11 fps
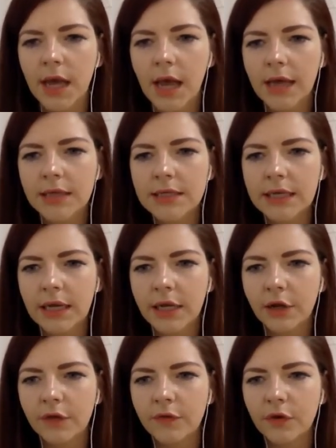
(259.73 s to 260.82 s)
I see a
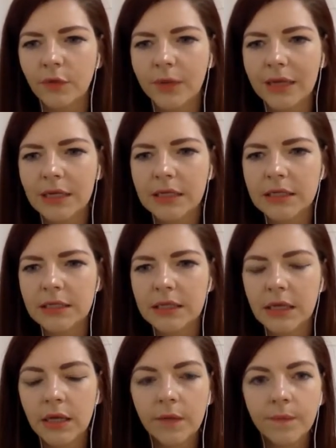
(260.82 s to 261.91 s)
lot of Koreans
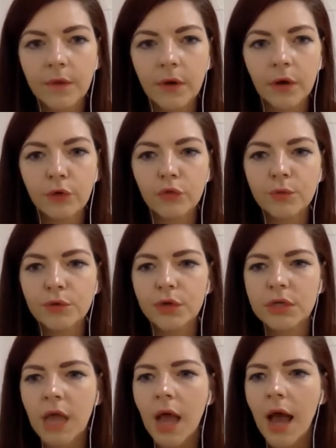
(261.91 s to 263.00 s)
on group
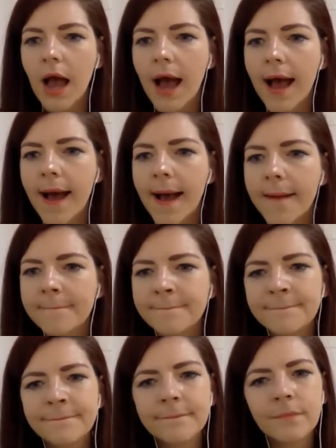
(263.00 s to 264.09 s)
tours.
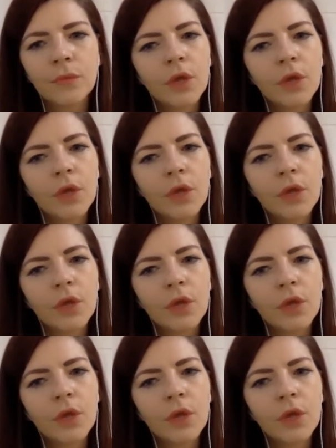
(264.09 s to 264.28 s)
Juhan,